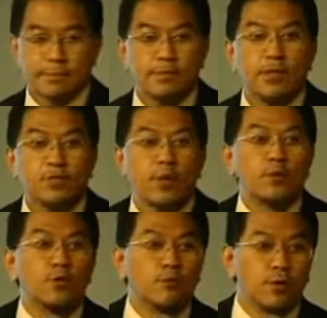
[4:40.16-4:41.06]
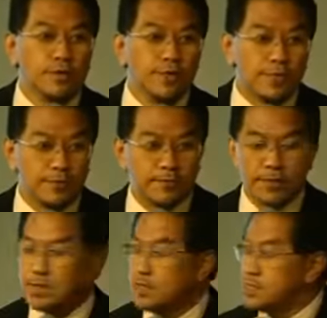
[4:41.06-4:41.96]
That's one whole bottle.
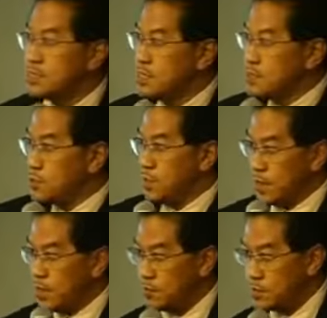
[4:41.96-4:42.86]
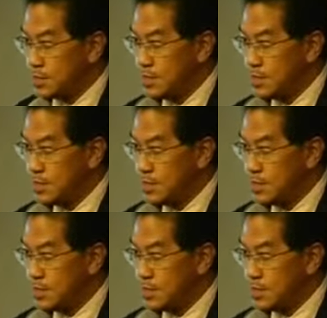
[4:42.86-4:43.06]
This is 1 ounce.